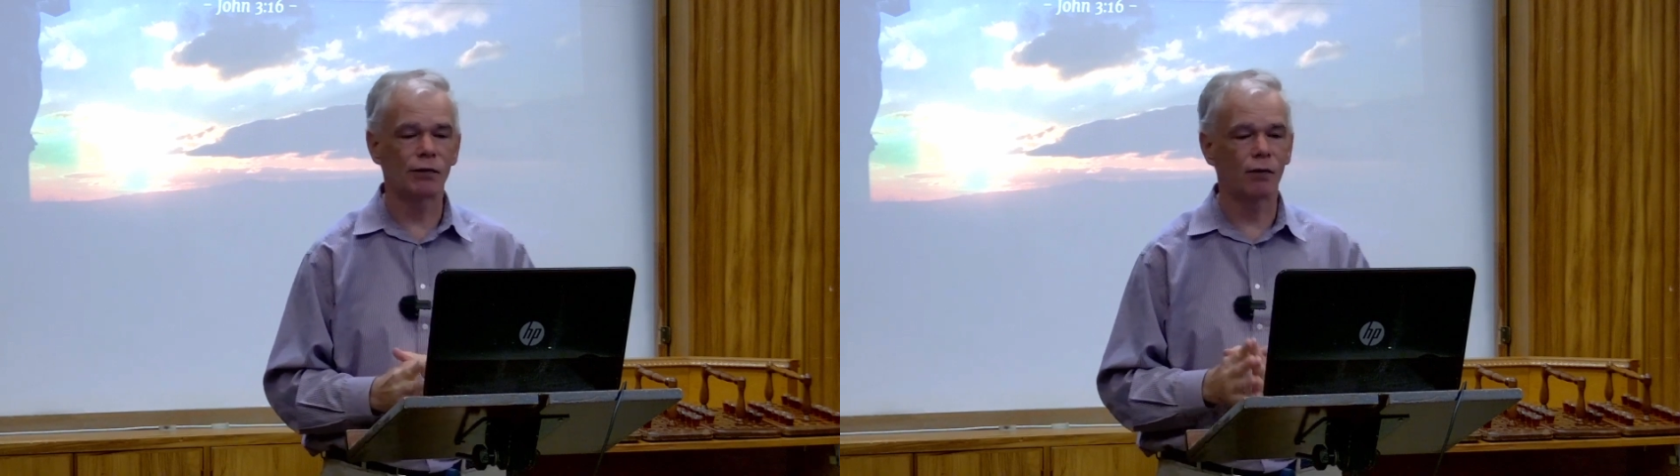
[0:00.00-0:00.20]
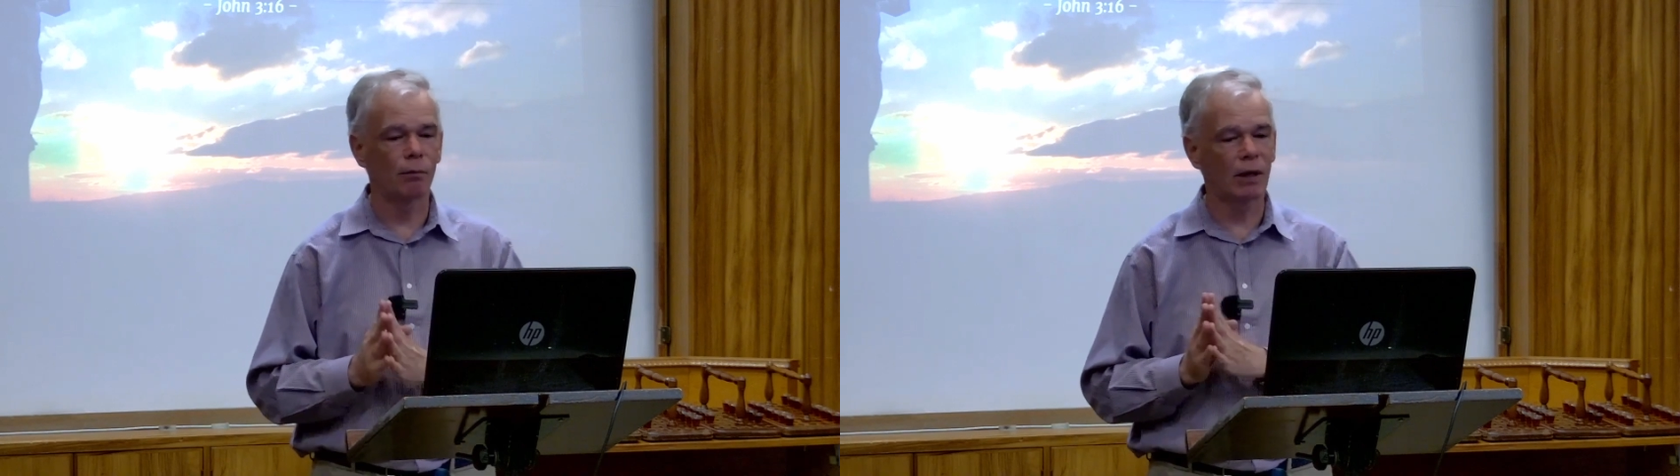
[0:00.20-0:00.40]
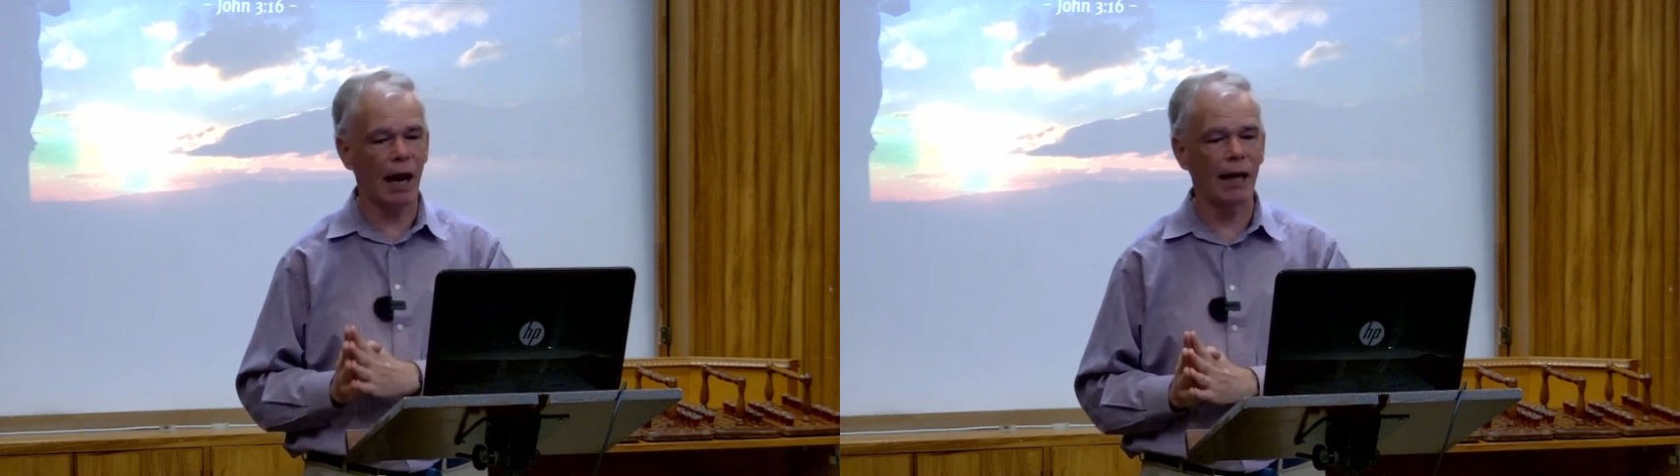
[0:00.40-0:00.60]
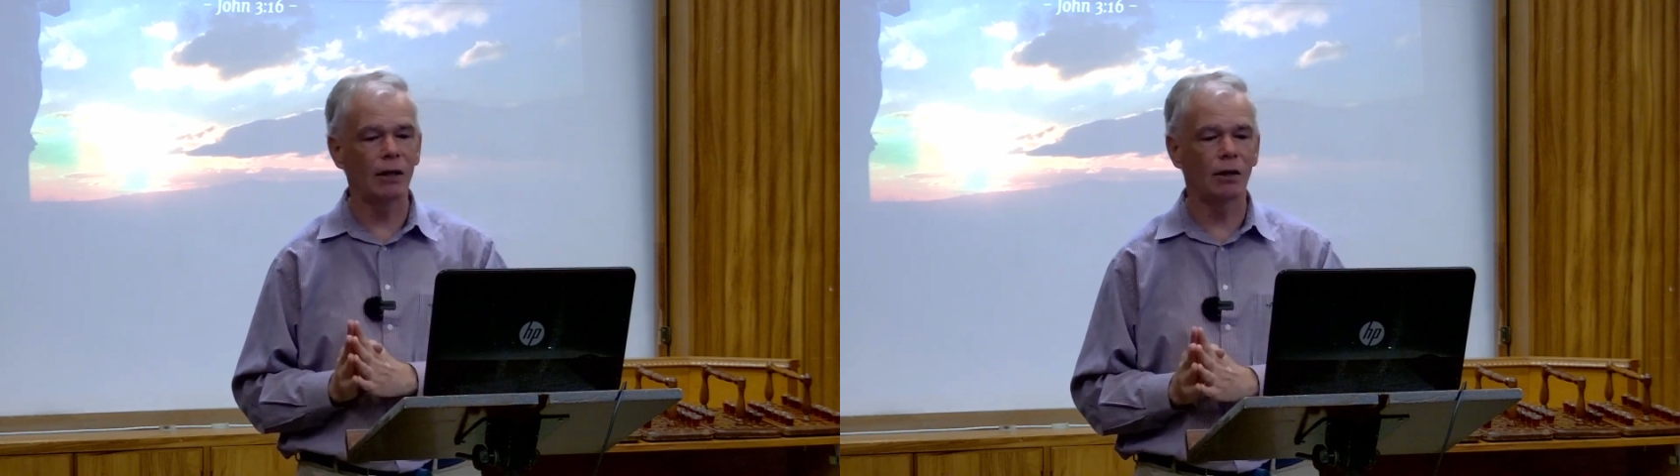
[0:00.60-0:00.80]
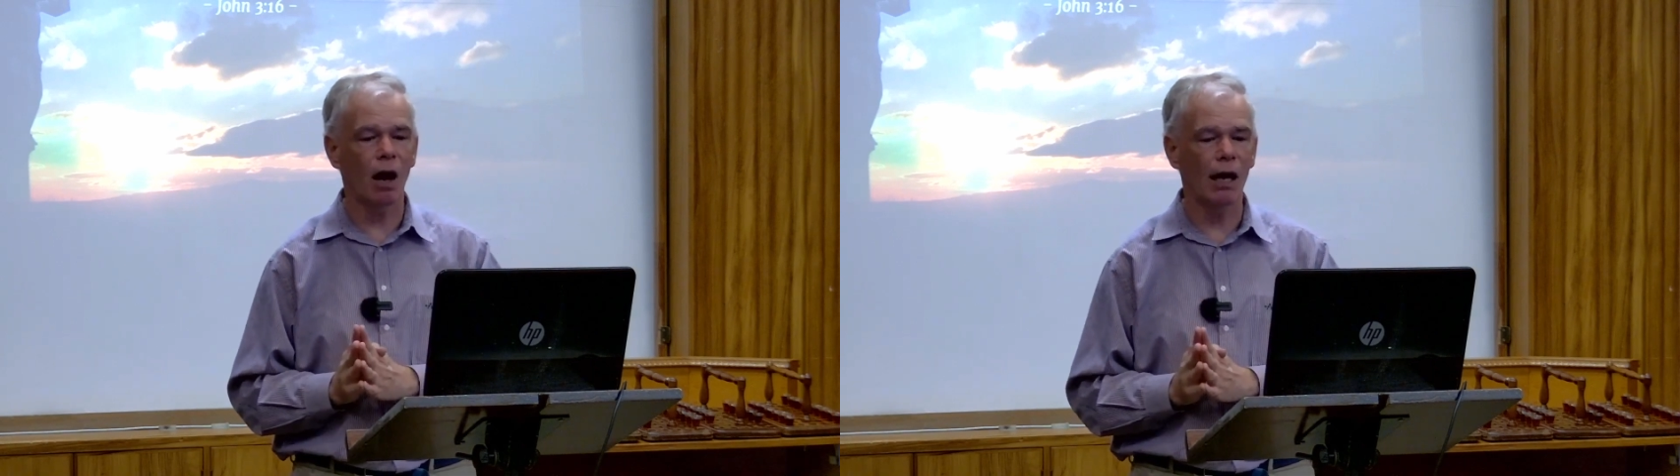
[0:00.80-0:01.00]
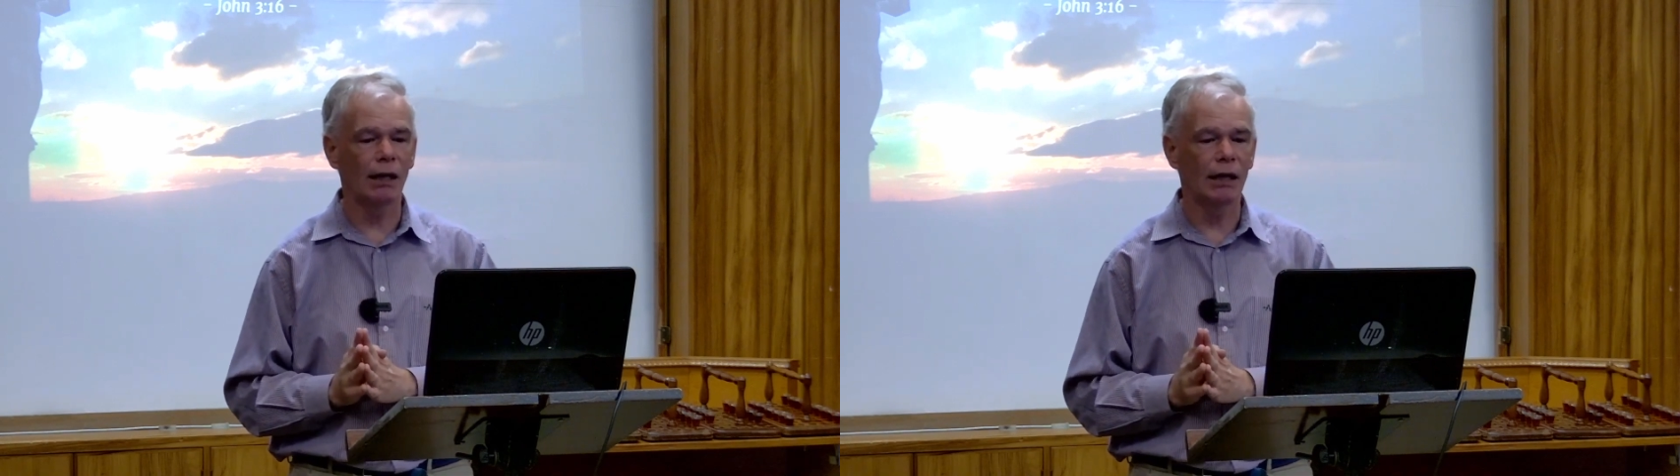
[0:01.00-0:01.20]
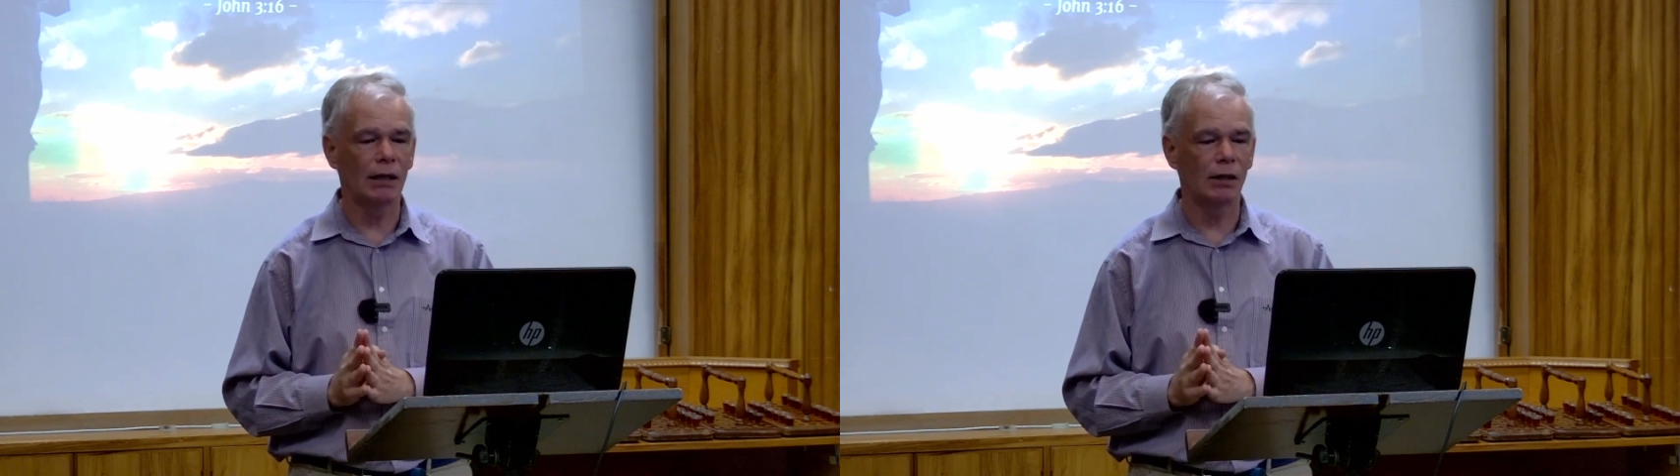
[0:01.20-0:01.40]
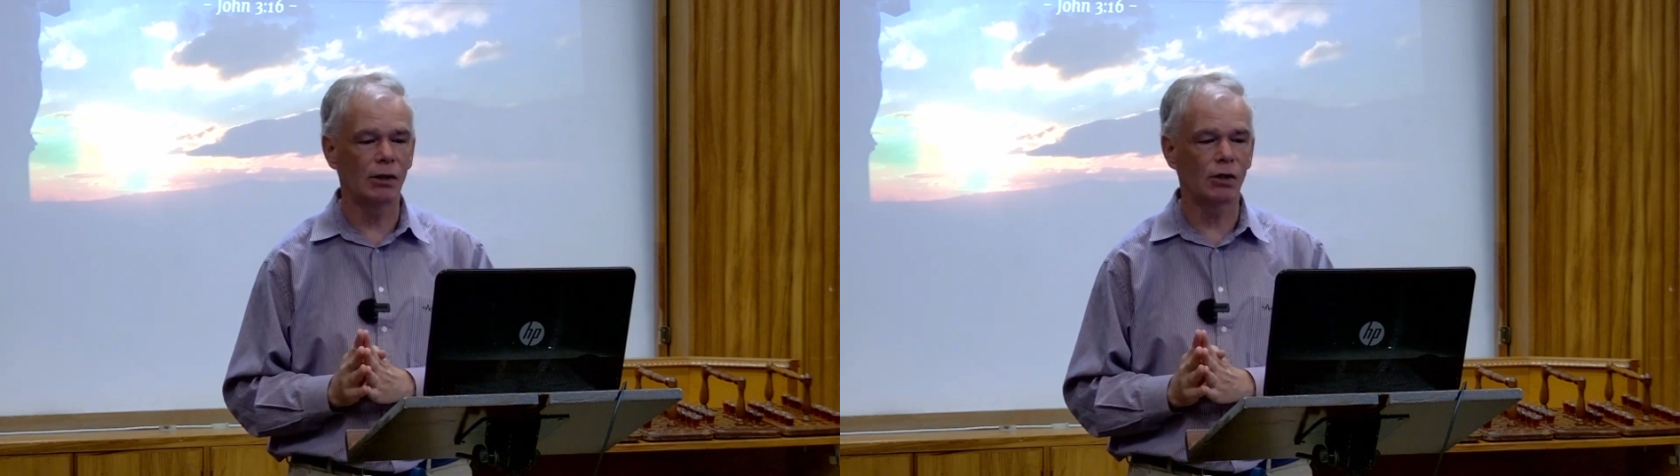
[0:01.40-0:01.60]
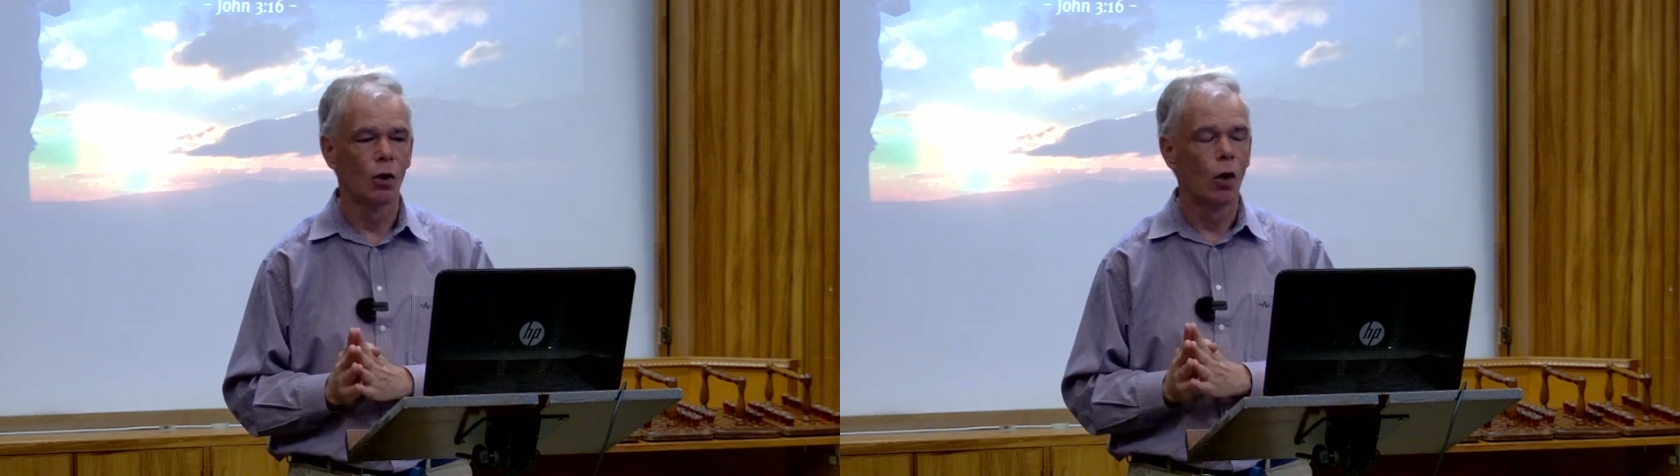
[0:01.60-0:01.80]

from Canaanite leaders,